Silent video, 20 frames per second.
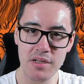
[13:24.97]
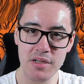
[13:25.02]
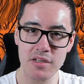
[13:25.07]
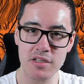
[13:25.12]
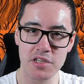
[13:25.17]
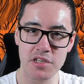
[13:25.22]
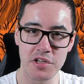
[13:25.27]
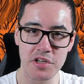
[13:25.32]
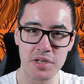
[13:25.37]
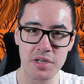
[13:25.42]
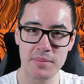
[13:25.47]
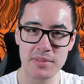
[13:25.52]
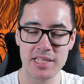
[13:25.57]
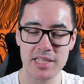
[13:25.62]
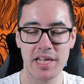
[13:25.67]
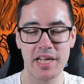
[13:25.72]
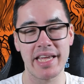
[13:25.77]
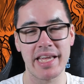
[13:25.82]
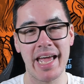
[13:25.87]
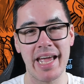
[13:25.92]
so you can
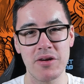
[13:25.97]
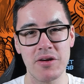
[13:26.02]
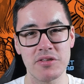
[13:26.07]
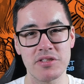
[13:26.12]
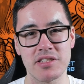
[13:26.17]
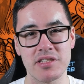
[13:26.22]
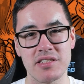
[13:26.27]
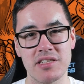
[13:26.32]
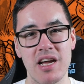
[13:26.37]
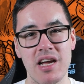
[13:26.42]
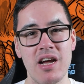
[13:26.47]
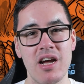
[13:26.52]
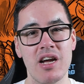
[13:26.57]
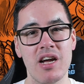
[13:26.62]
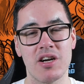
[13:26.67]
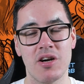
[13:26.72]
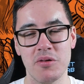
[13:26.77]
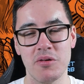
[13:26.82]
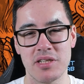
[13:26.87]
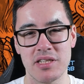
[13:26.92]
mutate Chaos
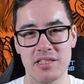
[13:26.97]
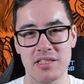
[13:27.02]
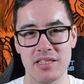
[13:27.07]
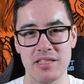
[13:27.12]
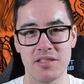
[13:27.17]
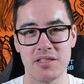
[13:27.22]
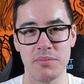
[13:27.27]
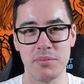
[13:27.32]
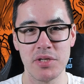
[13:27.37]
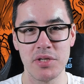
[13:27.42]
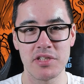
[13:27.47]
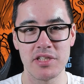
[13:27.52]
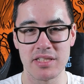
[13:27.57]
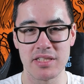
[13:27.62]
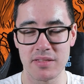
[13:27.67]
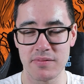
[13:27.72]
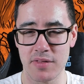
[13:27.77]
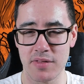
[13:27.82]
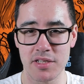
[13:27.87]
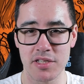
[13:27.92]
Cultists into mutants
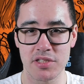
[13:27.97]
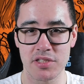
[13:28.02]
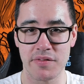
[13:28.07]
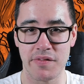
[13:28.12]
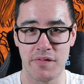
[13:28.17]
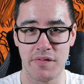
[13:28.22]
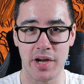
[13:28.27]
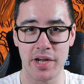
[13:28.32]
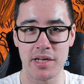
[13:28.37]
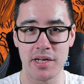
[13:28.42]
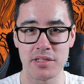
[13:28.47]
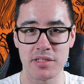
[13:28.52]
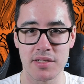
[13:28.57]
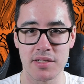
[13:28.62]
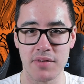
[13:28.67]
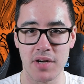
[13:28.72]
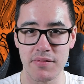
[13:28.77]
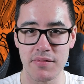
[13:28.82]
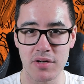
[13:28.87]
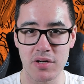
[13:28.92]
if they just fight and
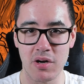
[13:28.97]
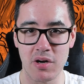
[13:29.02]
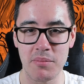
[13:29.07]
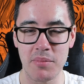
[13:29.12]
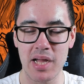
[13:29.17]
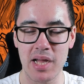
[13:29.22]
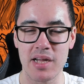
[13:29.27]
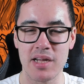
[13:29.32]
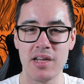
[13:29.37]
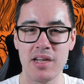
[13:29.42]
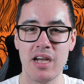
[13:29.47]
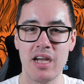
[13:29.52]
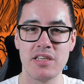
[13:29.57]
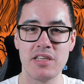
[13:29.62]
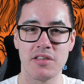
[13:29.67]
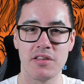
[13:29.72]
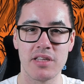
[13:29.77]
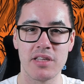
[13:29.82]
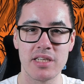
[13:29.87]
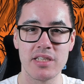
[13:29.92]
survive a combat.
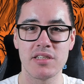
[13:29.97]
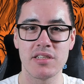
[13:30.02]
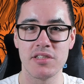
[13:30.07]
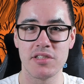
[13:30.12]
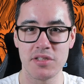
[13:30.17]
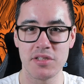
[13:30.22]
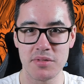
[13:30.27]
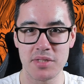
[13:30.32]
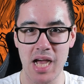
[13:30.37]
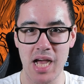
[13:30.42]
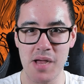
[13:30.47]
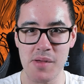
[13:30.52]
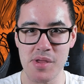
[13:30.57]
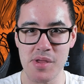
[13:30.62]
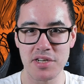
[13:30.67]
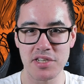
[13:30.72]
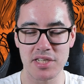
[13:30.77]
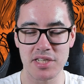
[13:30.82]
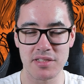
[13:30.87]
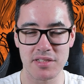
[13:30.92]
So they need to do
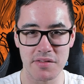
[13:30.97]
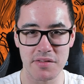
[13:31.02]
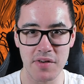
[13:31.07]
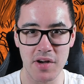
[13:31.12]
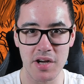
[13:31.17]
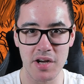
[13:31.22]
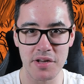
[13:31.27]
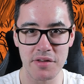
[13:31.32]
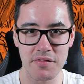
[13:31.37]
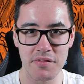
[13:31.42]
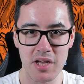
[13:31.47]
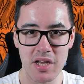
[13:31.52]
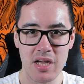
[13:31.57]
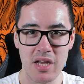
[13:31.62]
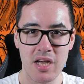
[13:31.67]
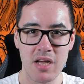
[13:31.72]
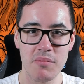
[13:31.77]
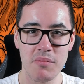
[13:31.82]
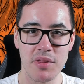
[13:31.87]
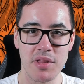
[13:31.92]
damage and survive.
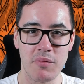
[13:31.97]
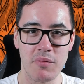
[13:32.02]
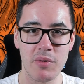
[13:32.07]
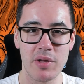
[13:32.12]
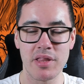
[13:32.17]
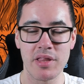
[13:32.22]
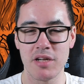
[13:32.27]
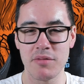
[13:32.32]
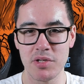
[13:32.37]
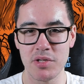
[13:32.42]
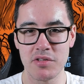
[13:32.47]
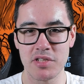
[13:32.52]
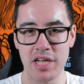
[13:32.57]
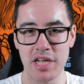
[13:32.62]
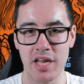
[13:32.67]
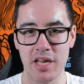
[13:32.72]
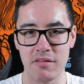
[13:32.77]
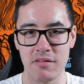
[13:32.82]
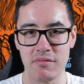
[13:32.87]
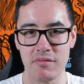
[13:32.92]
But then when they
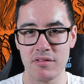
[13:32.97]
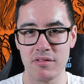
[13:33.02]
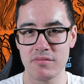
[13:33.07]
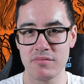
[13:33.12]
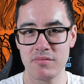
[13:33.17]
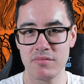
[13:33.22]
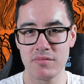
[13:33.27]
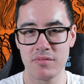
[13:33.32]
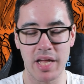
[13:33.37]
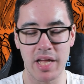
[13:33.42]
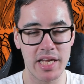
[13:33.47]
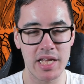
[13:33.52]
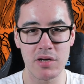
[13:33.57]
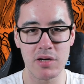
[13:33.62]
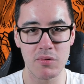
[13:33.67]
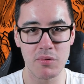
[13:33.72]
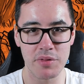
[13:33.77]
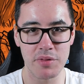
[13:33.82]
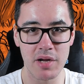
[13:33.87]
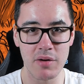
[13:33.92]
mutate, they heal
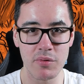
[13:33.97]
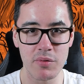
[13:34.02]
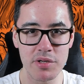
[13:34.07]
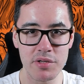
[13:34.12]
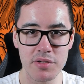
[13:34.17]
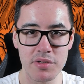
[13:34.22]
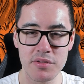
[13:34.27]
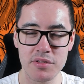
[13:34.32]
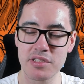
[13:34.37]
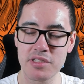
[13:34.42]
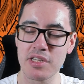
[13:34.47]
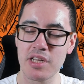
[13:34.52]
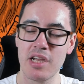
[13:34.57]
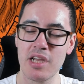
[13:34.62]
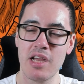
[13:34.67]
all their wounds.